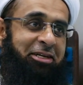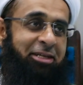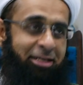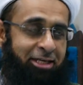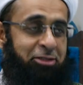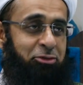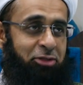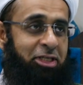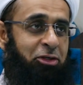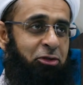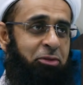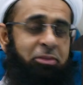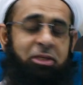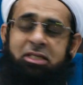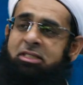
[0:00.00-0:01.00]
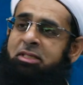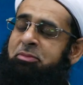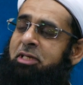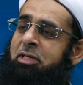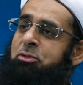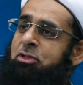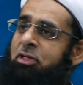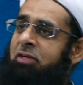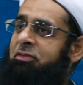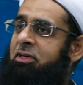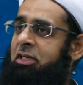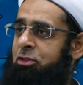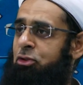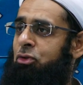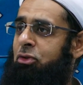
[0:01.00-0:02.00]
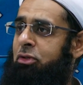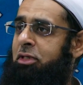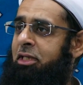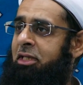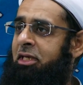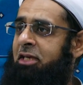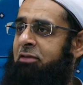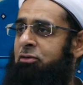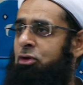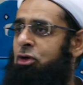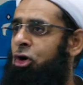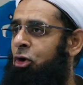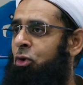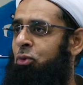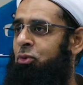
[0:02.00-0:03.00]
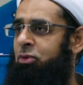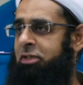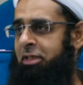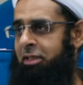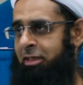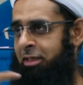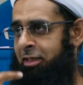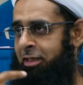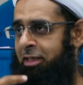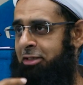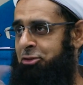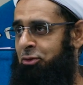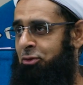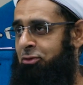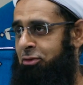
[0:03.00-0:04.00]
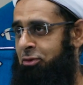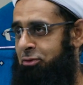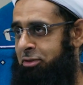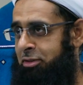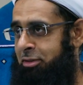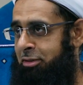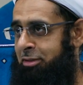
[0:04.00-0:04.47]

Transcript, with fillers: And it's really good because sometimes you're giving a talk and they give you cold water and it gets your throat.